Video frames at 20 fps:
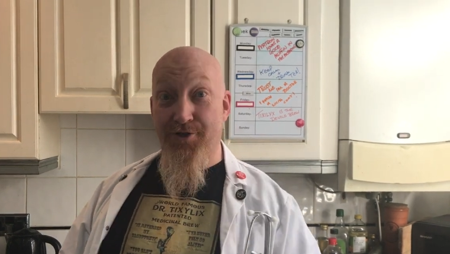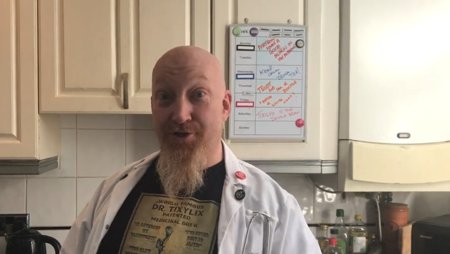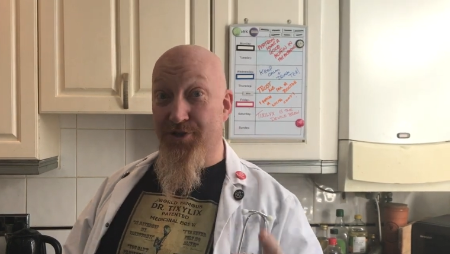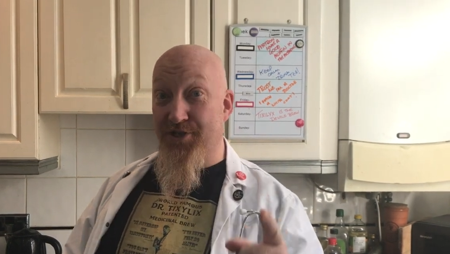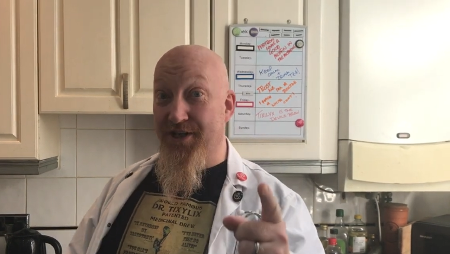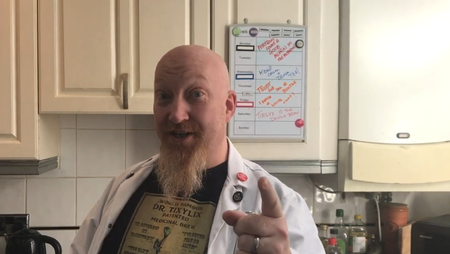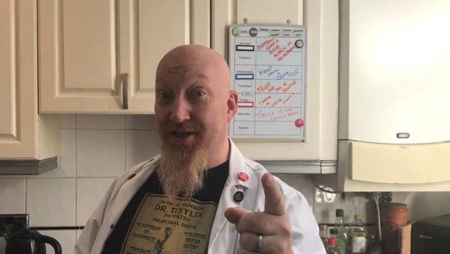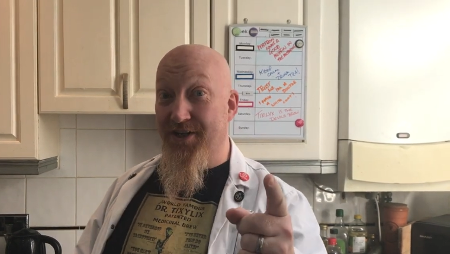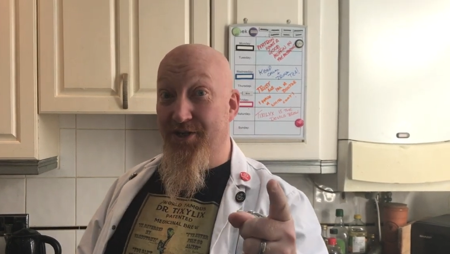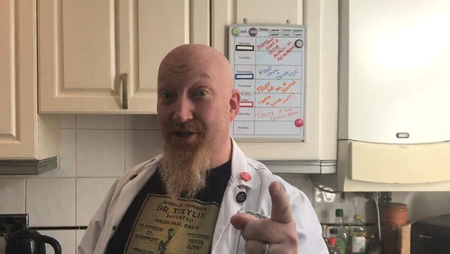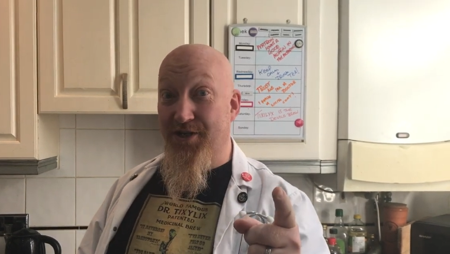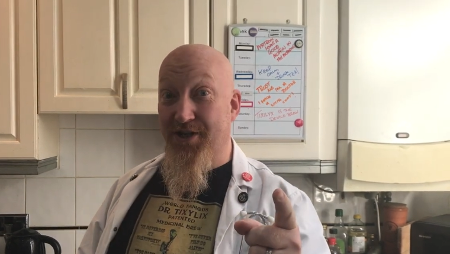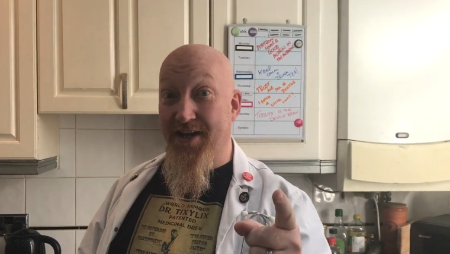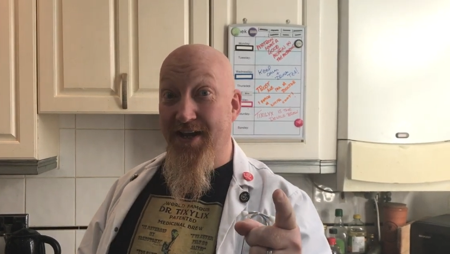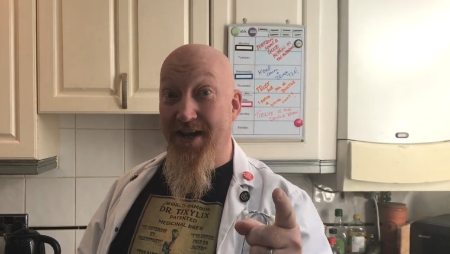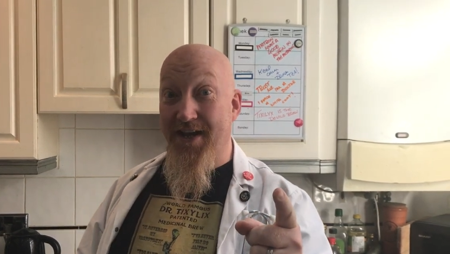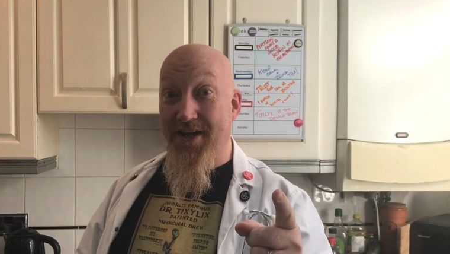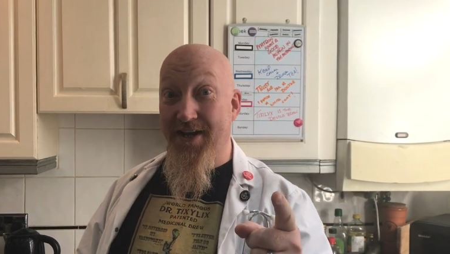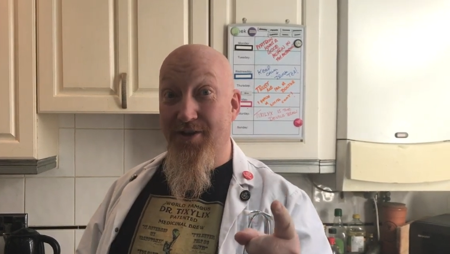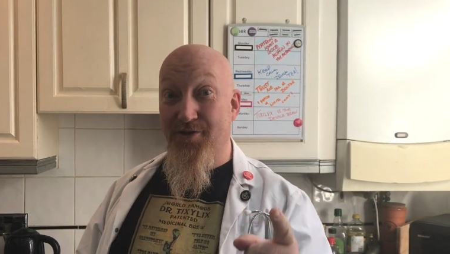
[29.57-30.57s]
Dean and
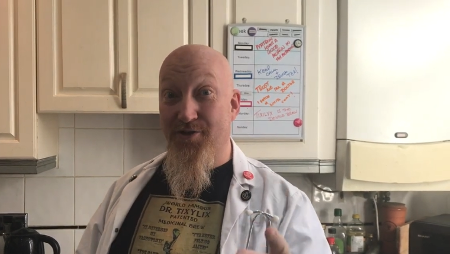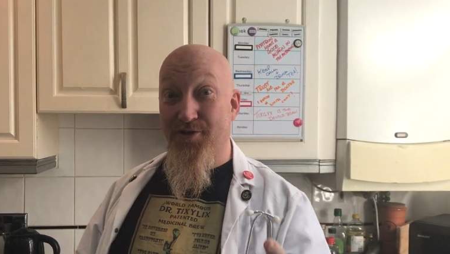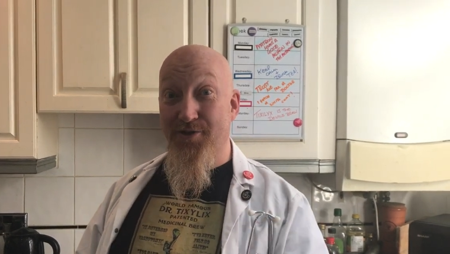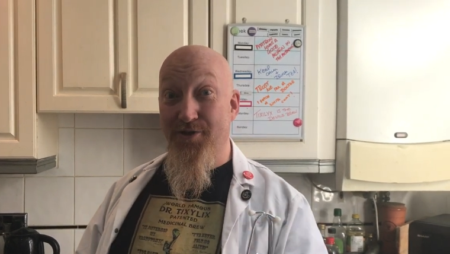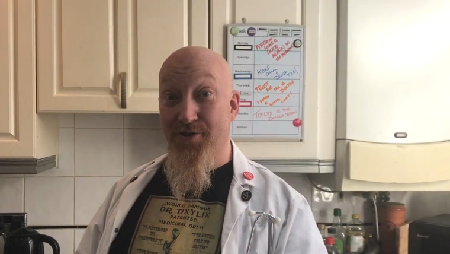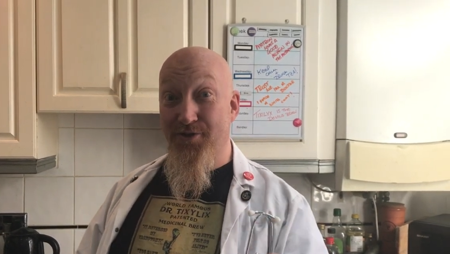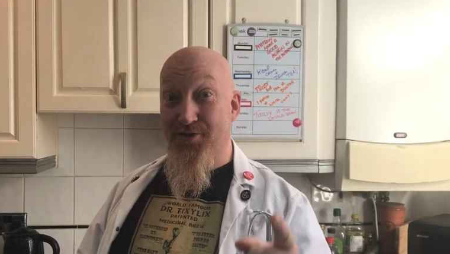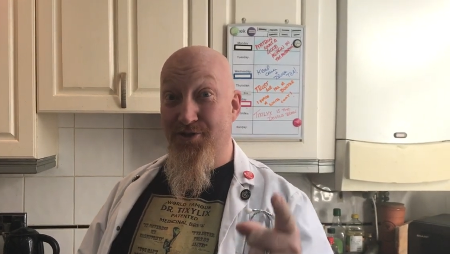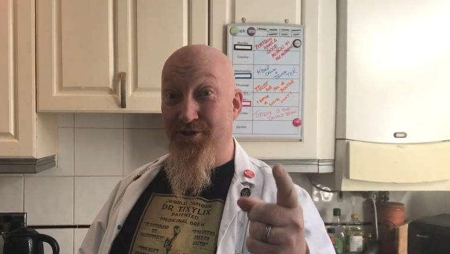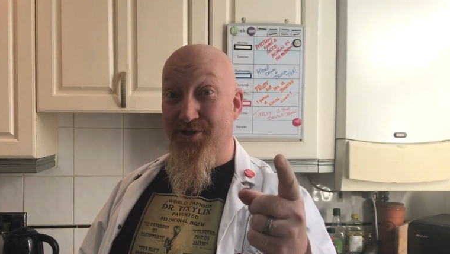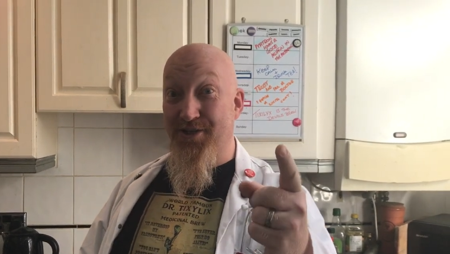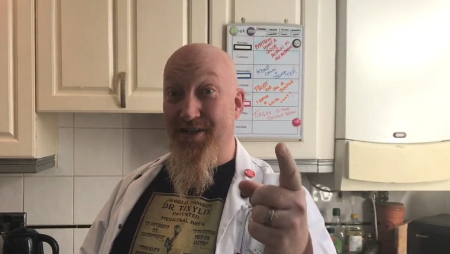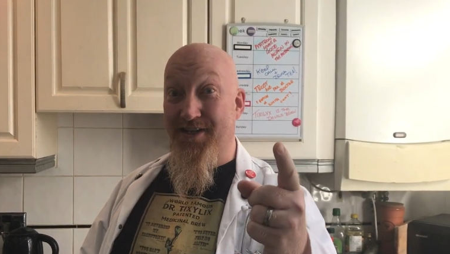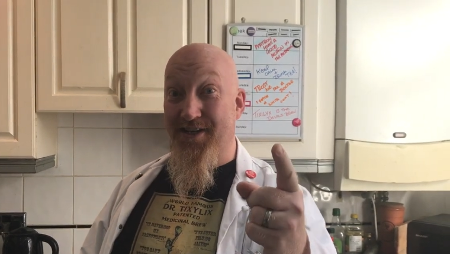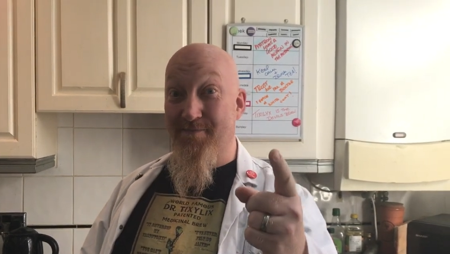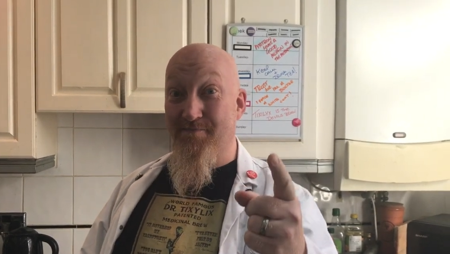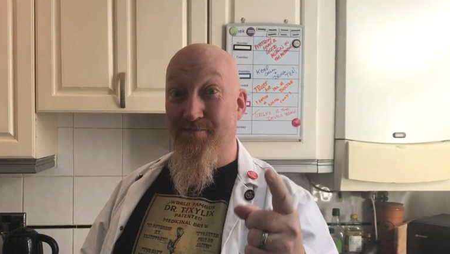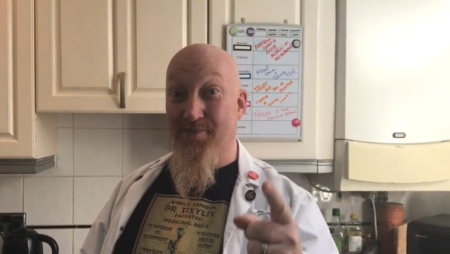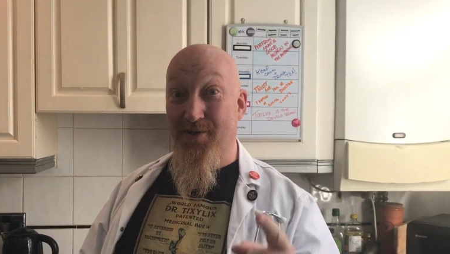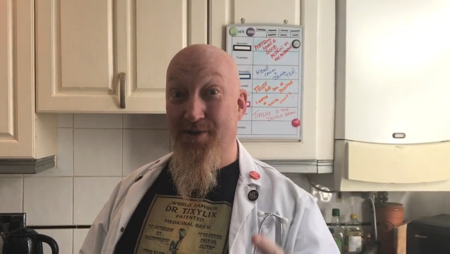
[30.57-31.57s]
cakes,
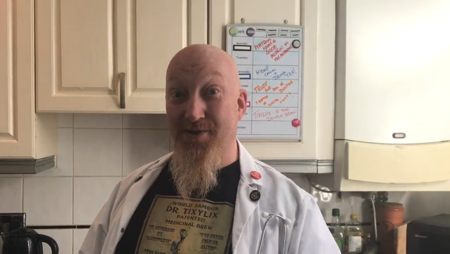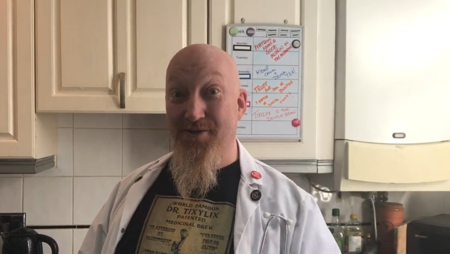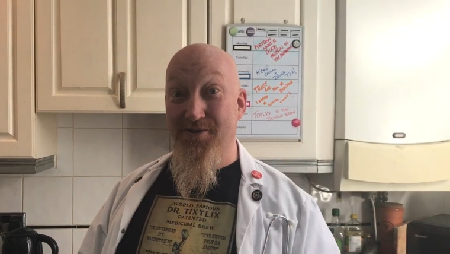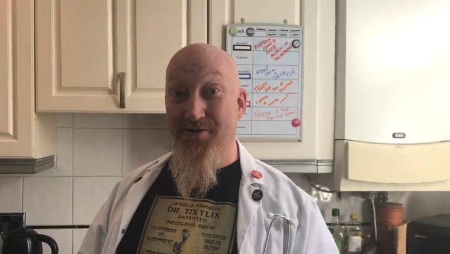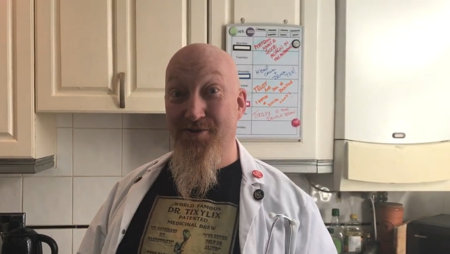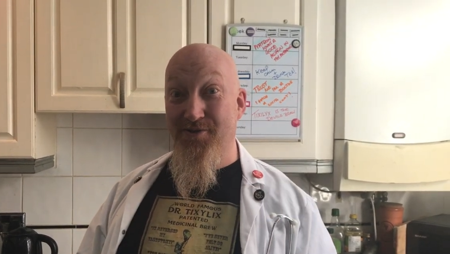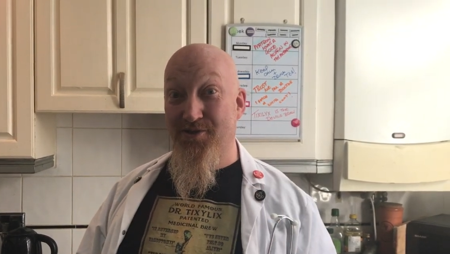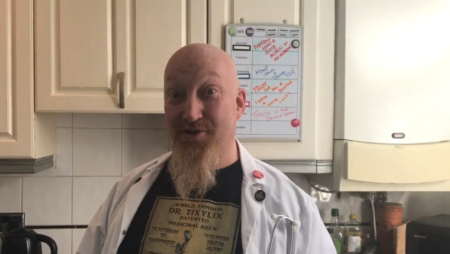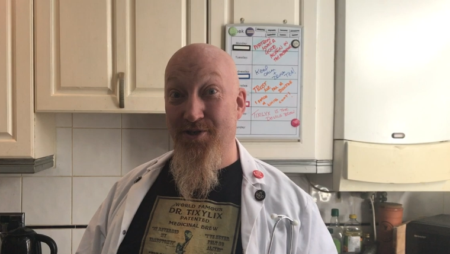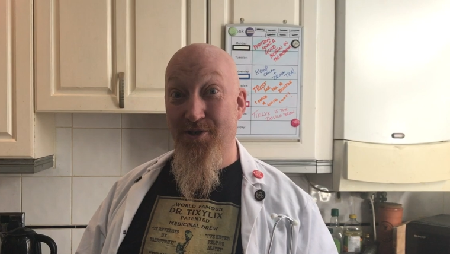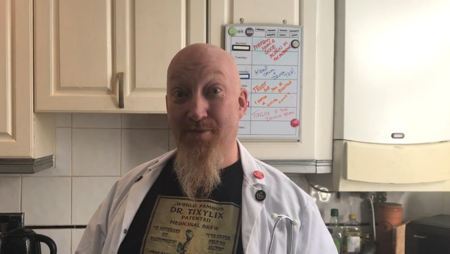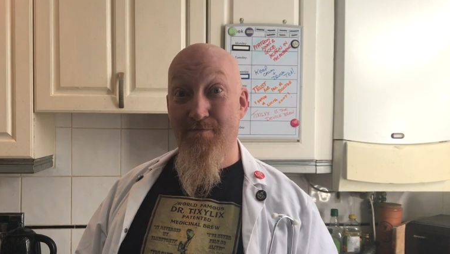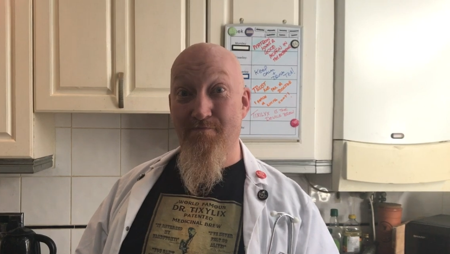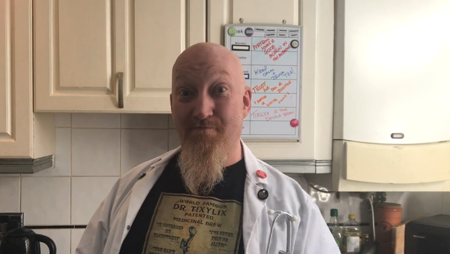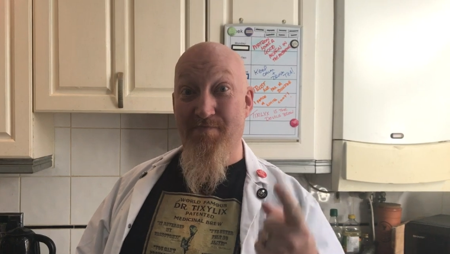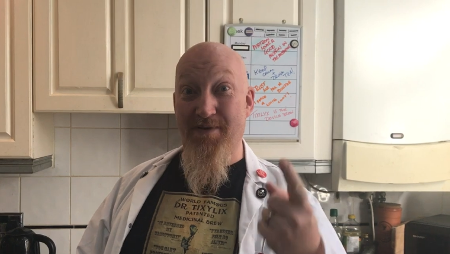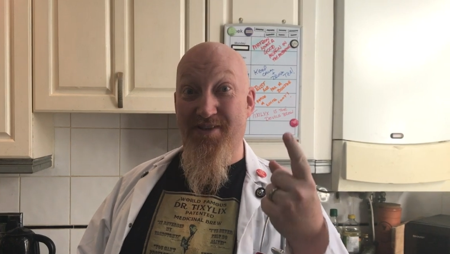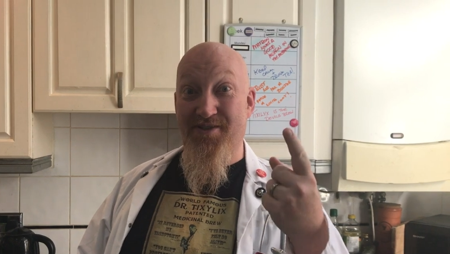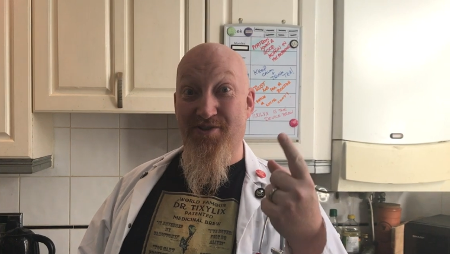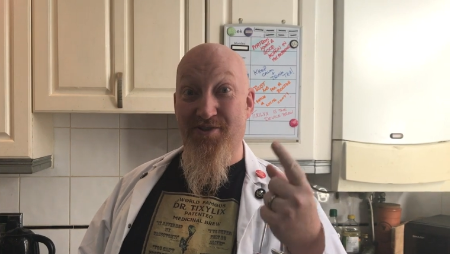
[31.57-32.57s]
sticky buns,
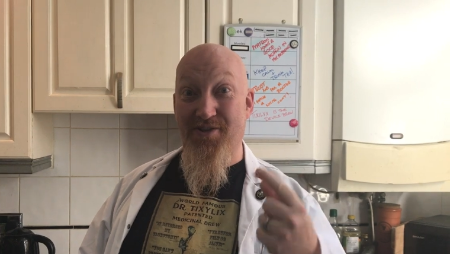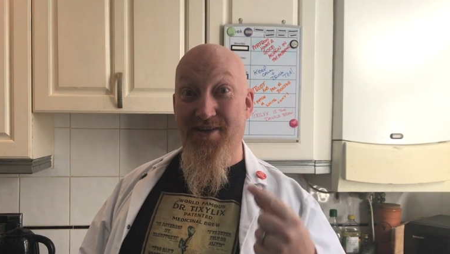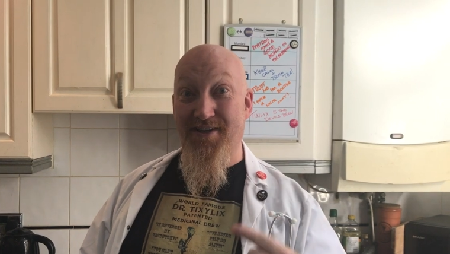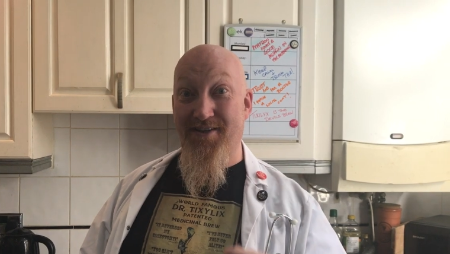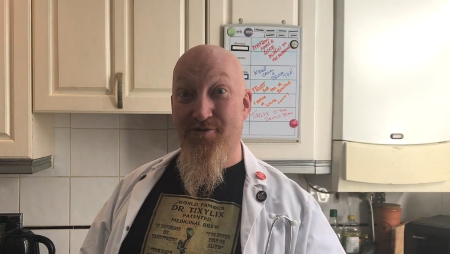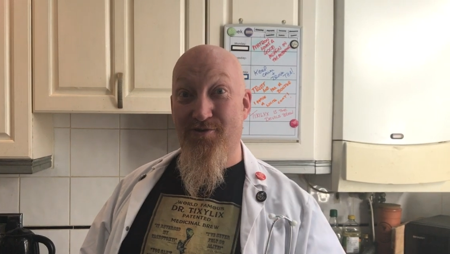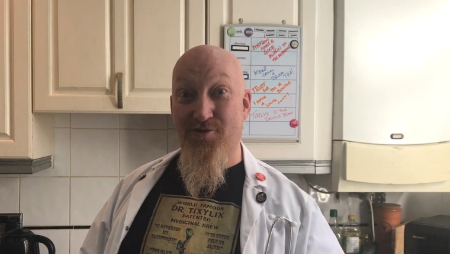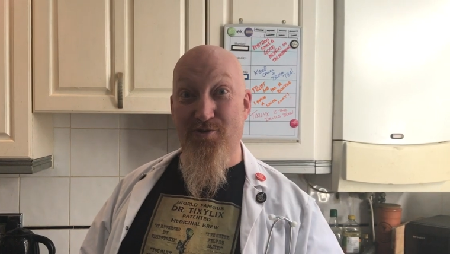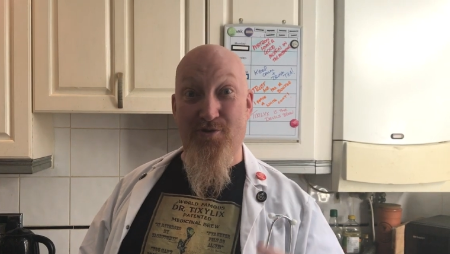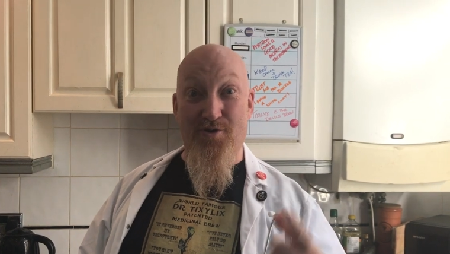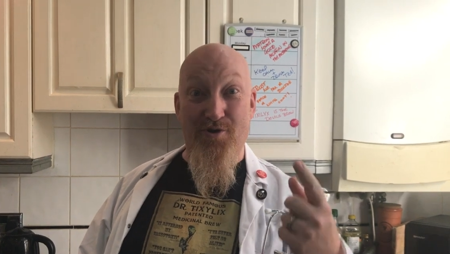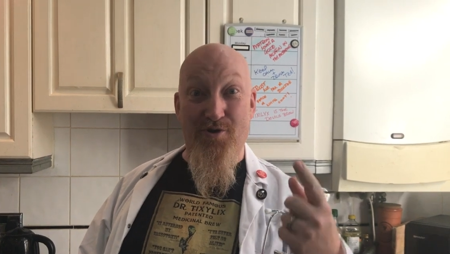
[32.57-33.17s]
biscuits,